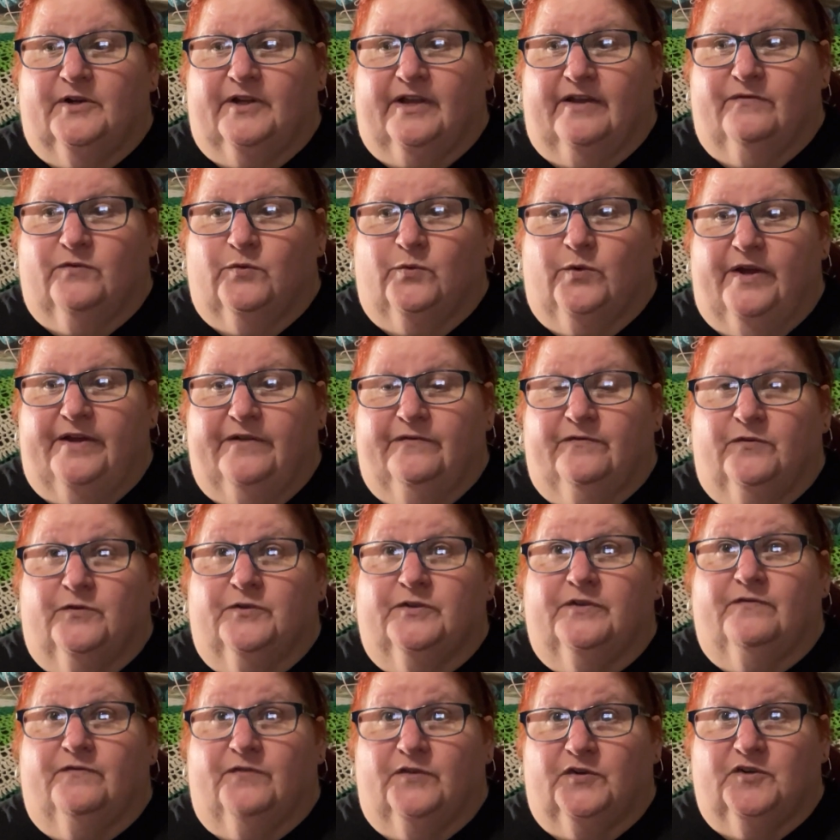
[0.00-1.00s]
giveaway for
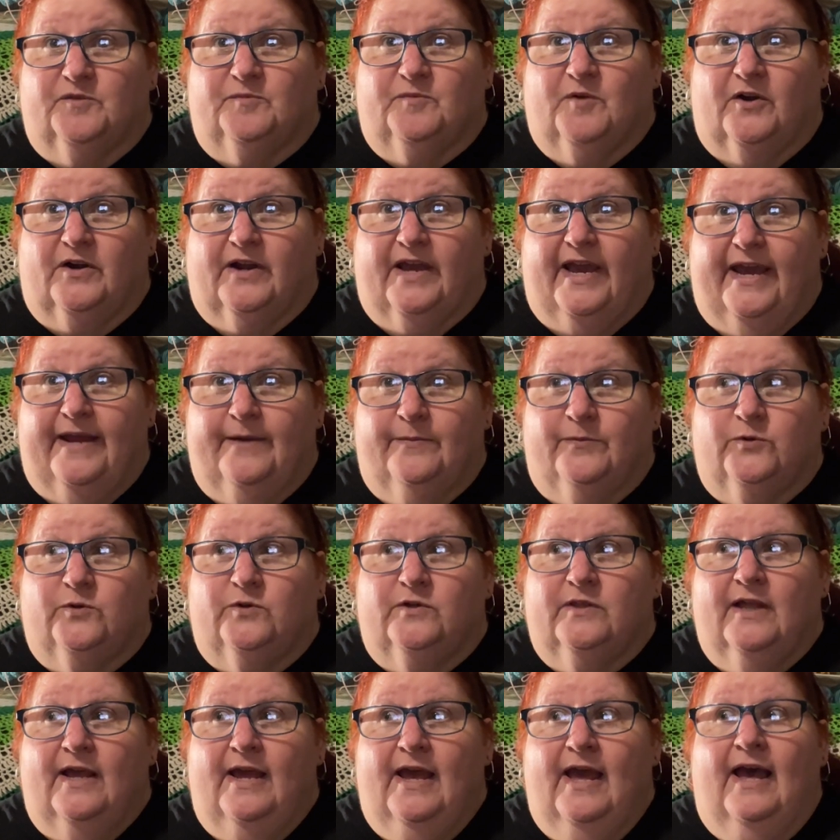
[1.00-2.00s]
the first part of
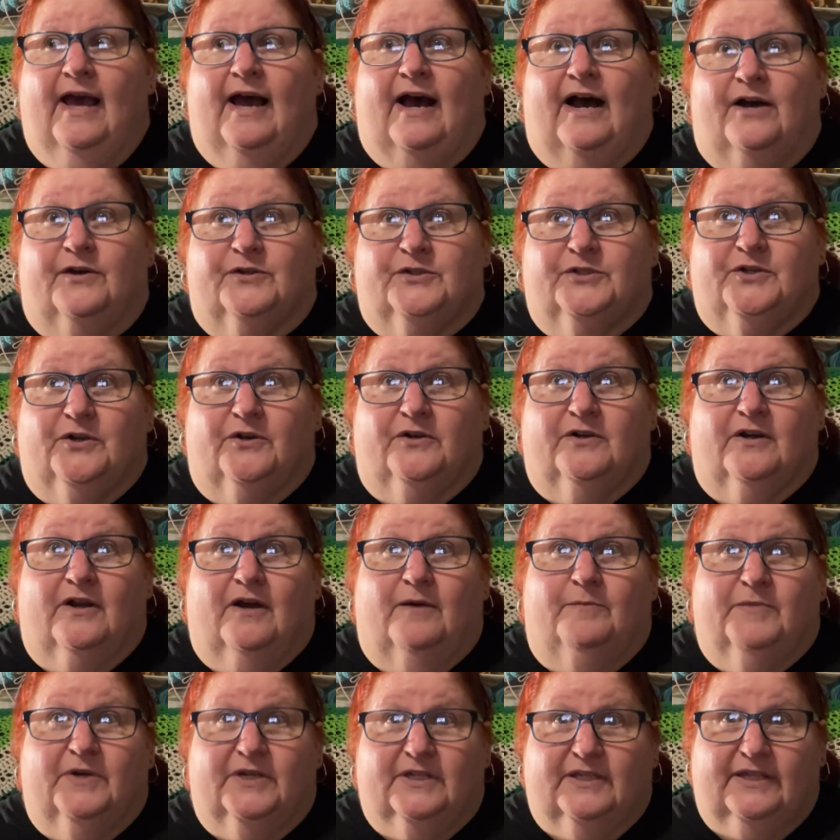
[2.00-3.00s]
April. I'll start
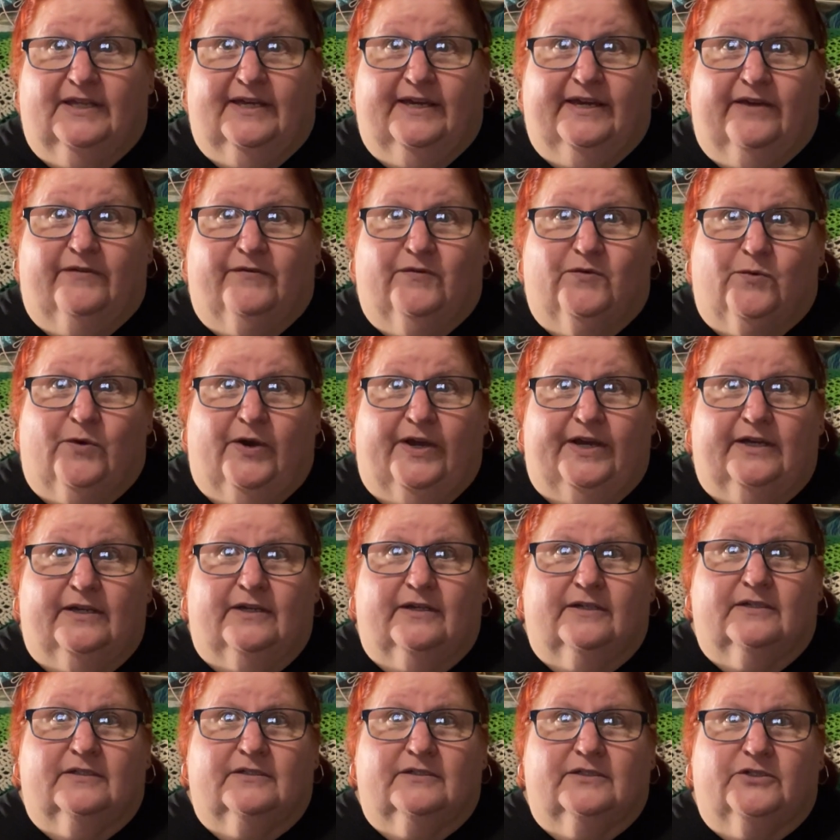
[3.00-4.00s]
a monthly giveaway
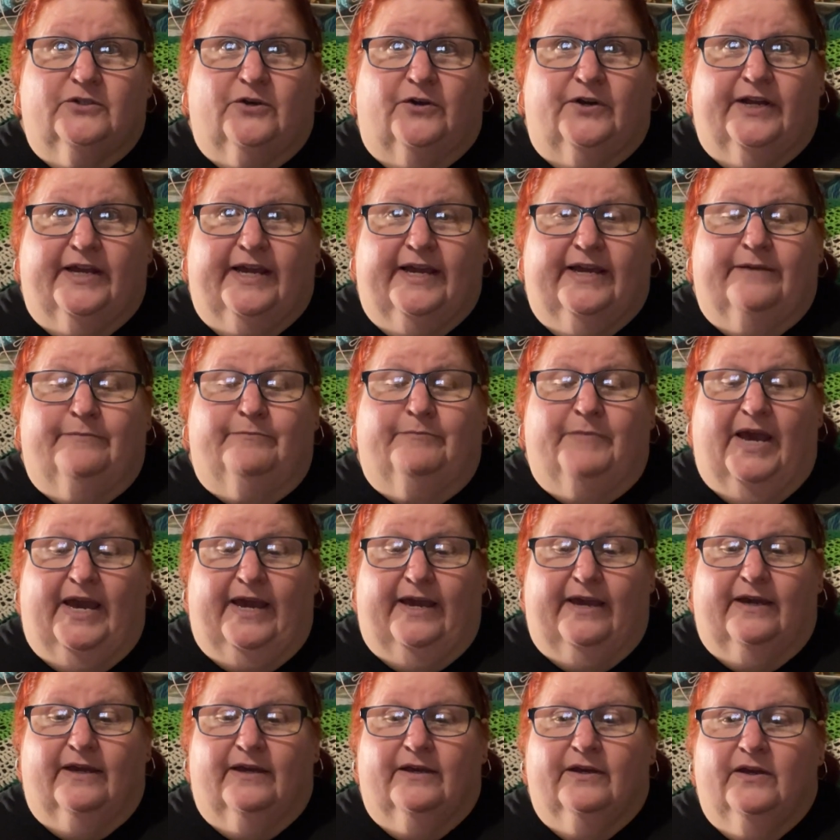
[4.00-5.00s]
starting in
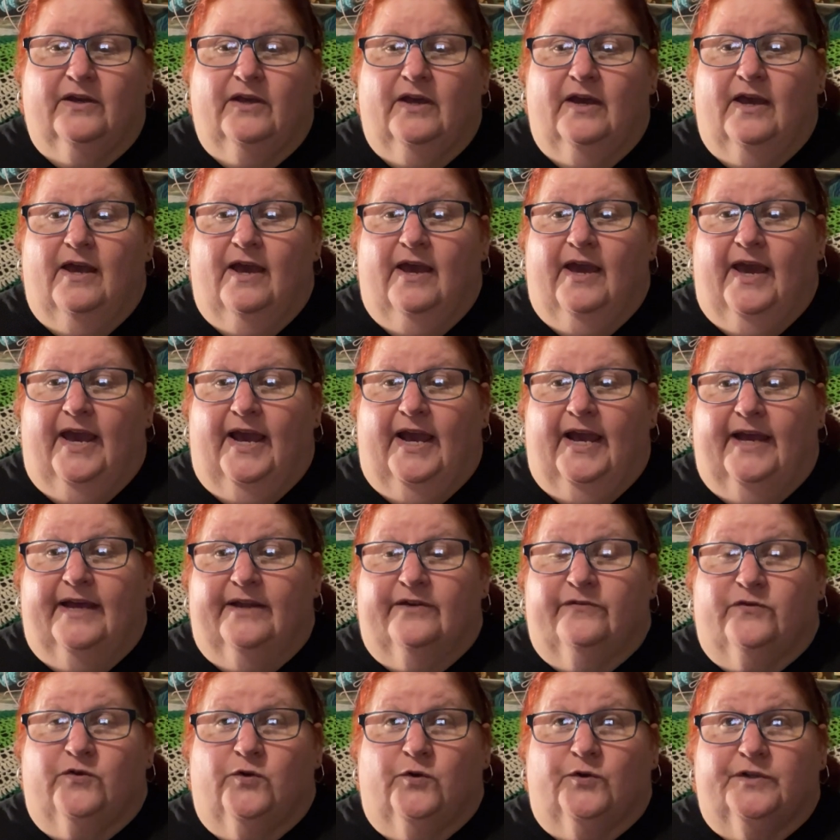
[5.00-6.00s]
May.
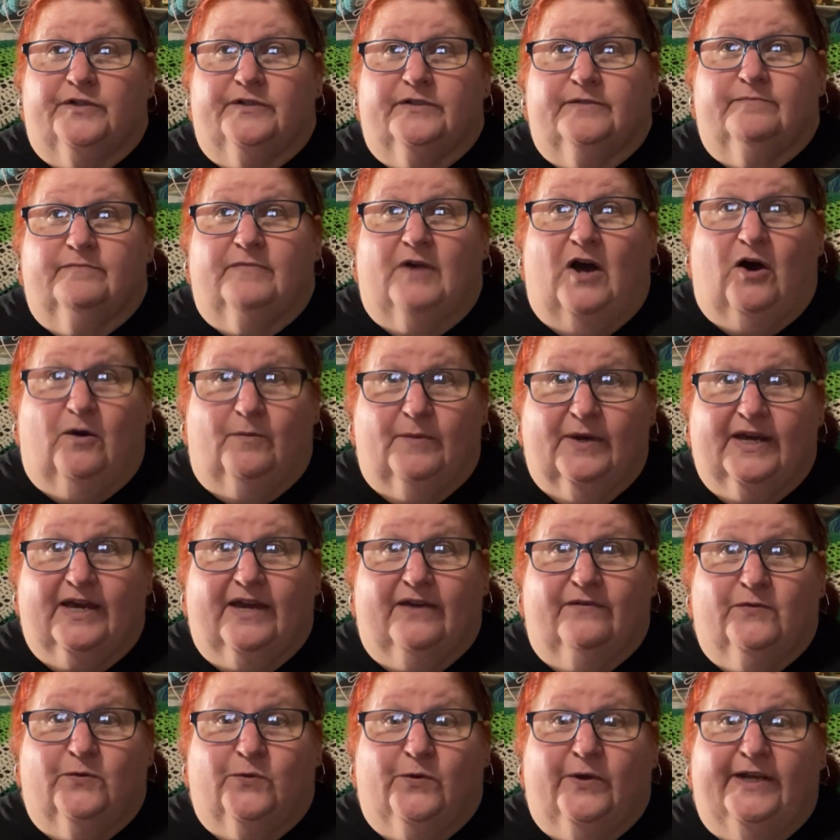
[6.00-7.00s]
And of course, all my
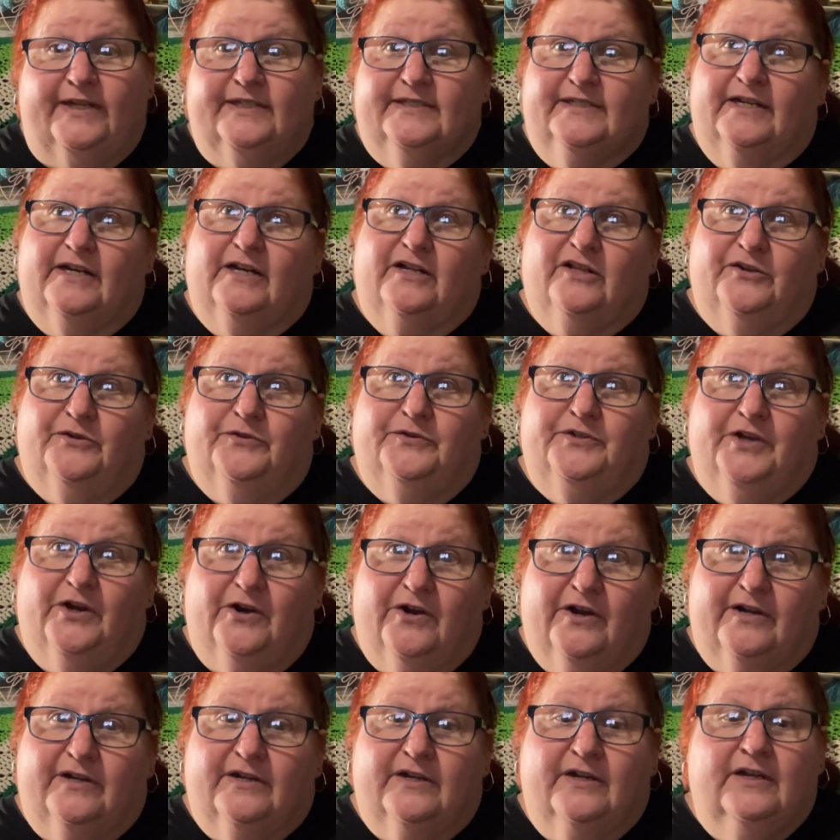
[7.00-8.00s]
giveaways include
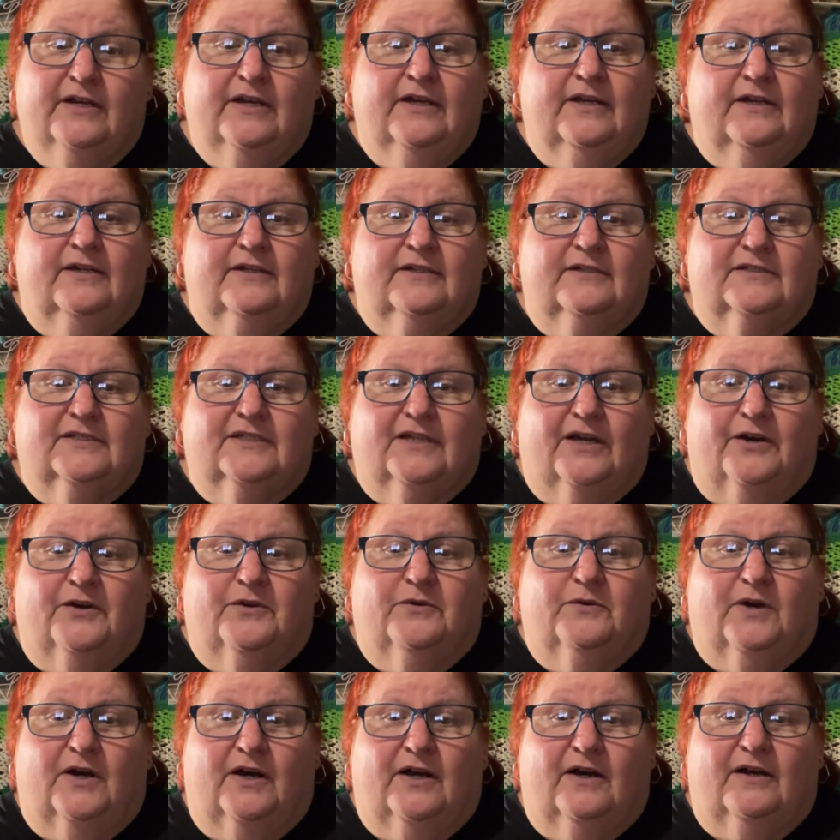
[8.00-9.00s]
yarn.
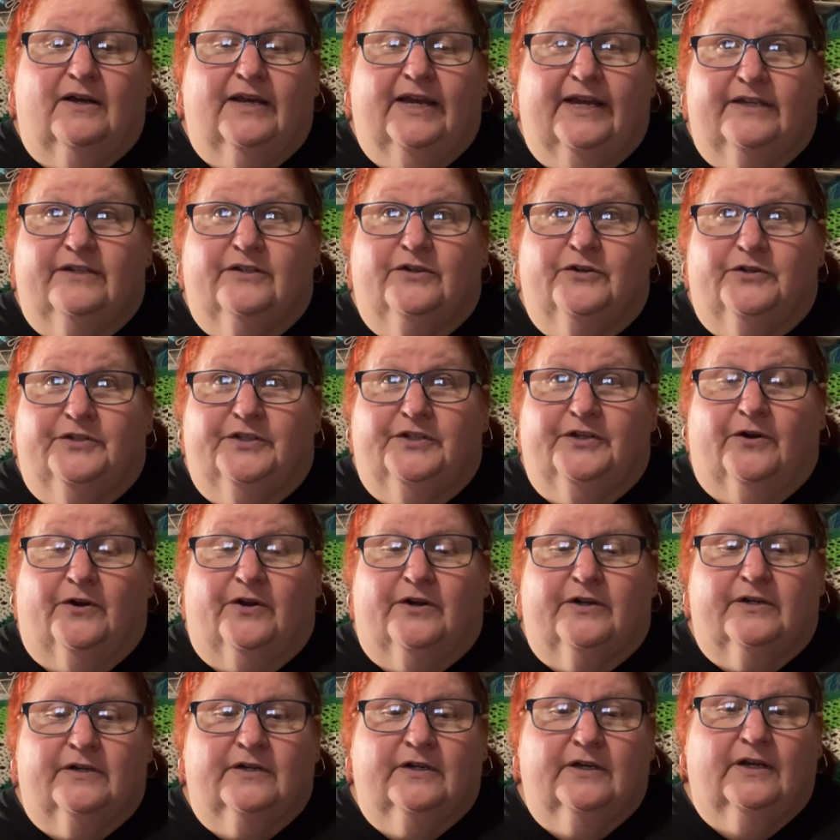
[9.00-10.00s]
So, and good
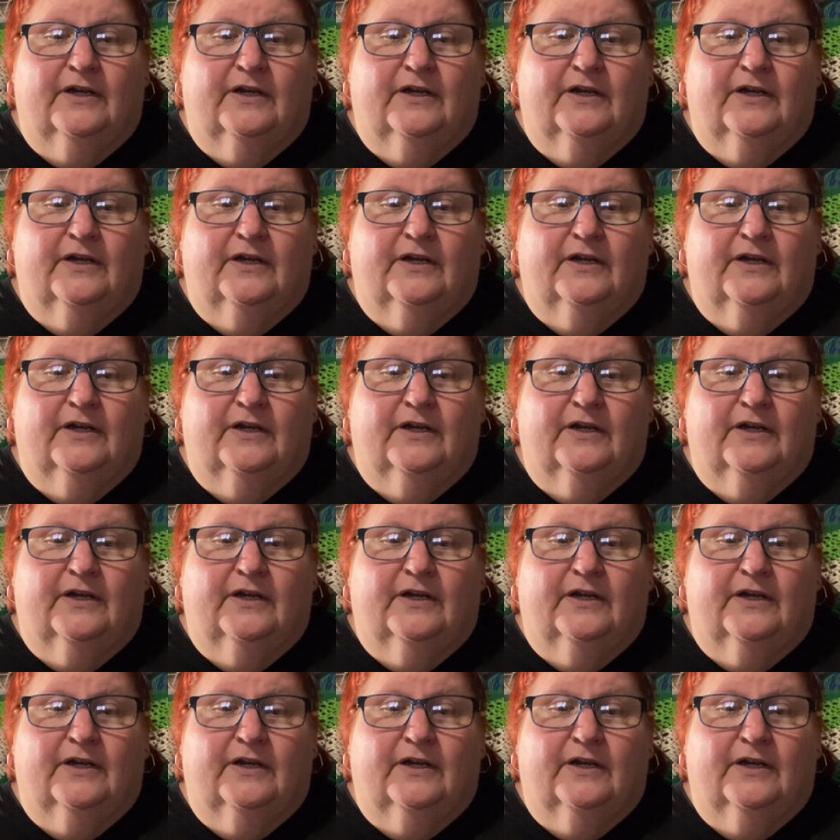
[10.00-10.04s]
yarn.